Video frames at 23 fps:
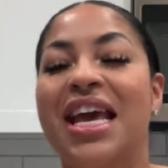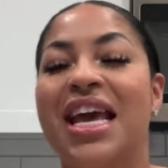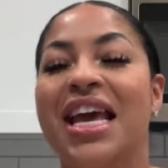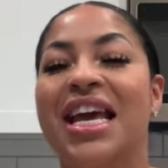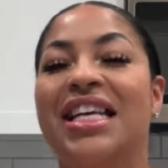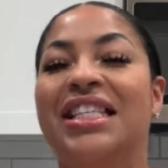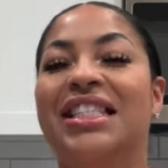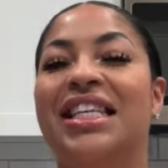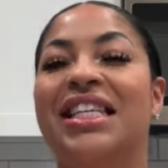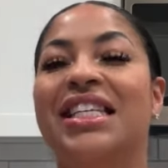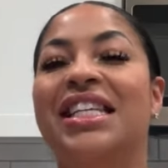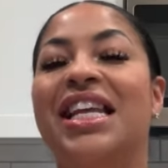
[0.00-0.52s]

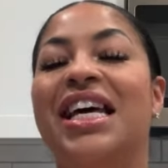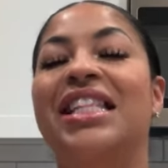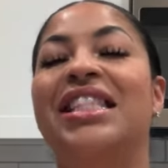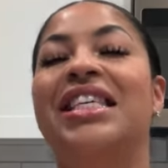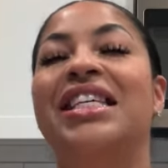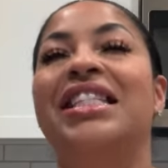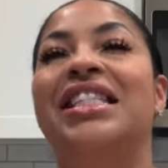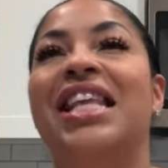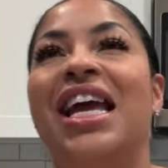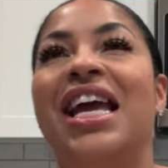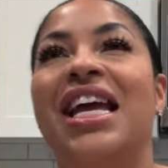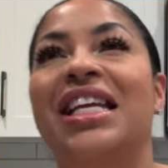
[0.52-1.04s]
It's another
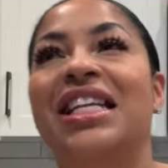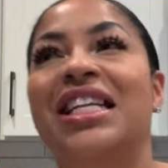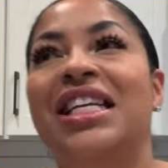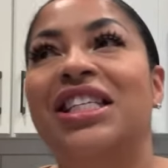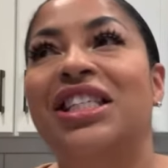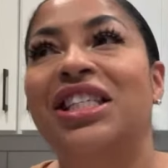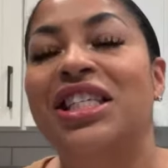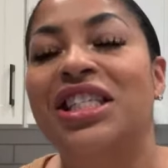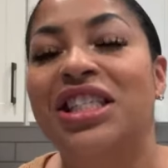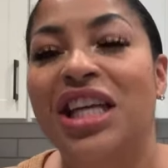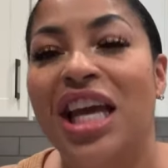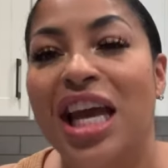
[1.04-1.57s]
thing that
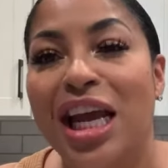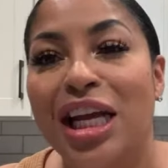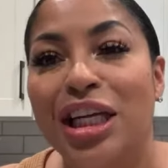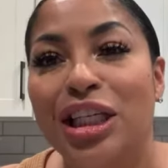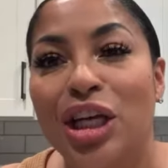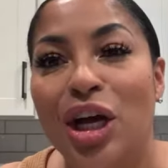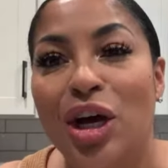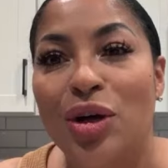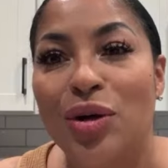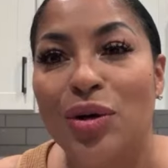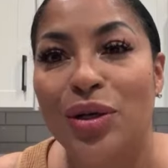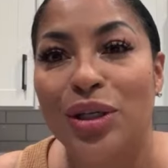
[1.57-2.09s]
she changed
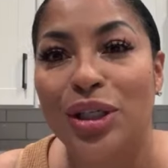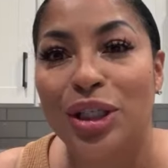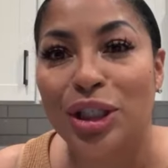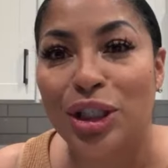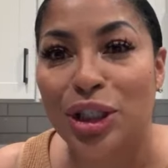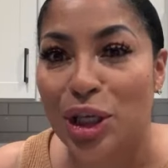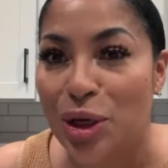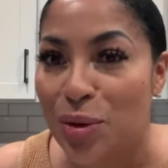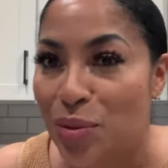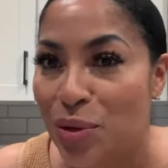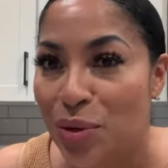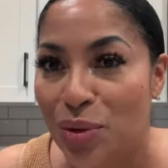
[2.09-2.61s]
on her
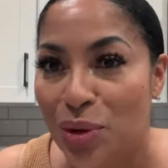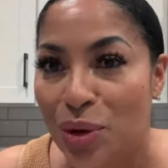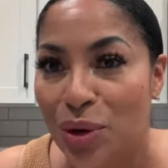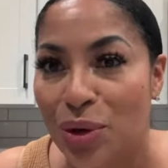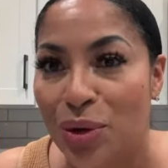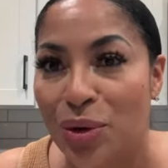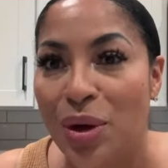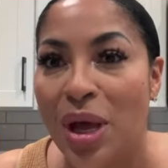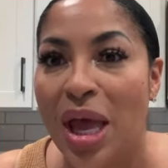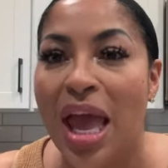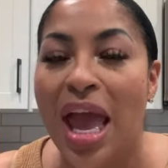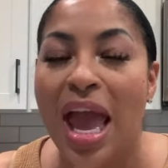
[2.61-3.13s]
Subaru.